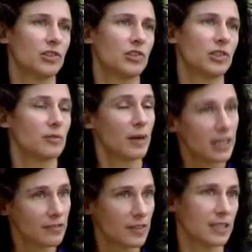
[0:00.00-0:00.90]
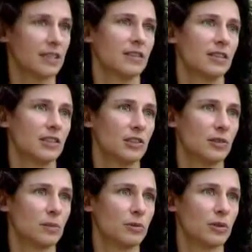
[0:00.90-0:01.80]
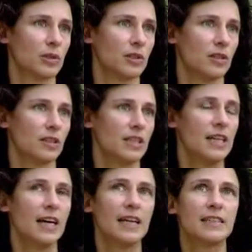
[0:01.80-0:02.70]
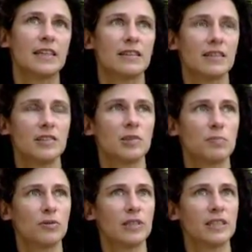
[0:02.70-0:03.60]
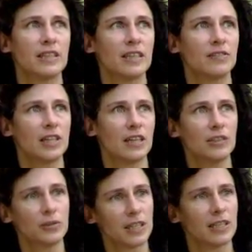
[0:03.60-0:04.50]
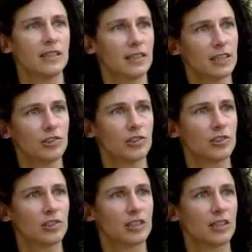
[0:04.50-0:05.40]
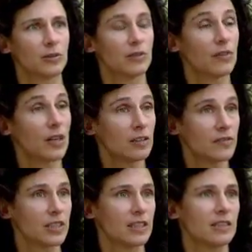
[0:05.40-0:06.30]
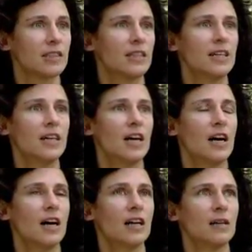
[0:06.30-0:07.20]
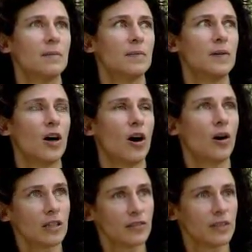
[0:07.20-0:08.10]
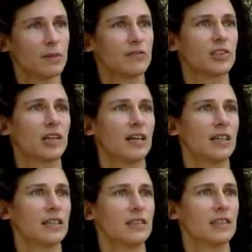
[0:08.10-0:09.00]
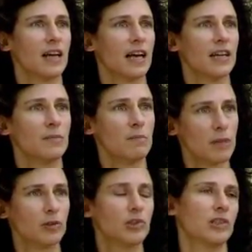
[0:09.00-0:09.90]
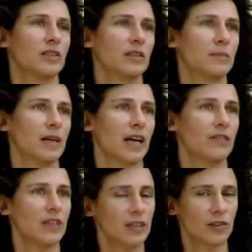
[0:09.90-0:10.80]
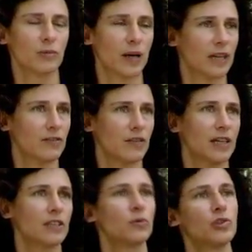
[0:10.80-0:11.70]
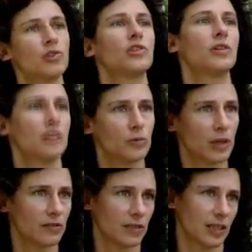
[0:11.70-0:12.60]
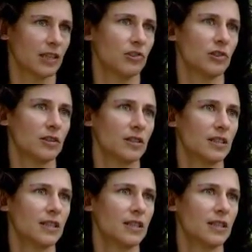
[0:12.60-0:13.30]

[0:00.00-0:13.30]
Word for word: to start ratifying the Kyoto Protocol, and at this point, out of the one hundred eighty nations that are involved in it, um, all of them have signed, and most of them have either ratified or started ratification